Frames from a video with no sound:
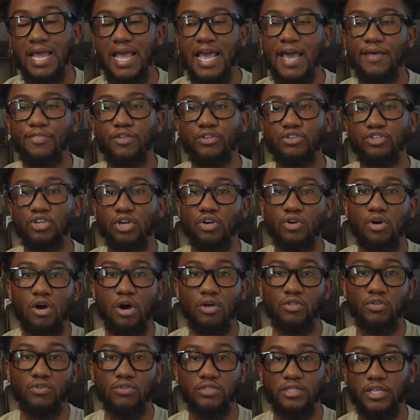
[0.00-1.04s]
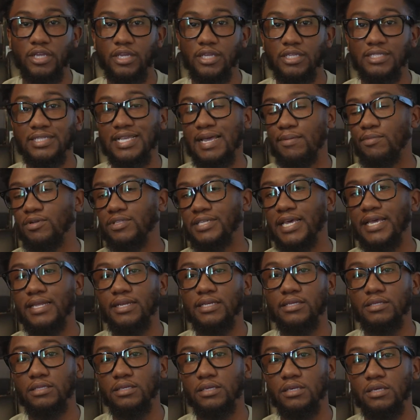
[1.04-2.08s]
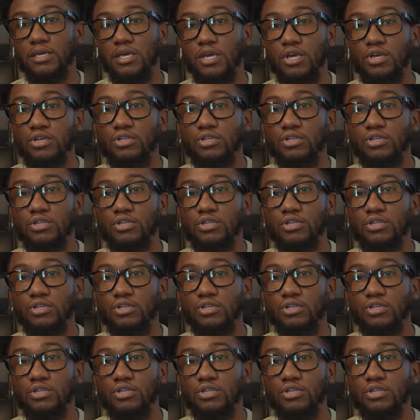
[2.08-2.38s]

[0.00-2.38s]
I have to juggle all those things simultaneously.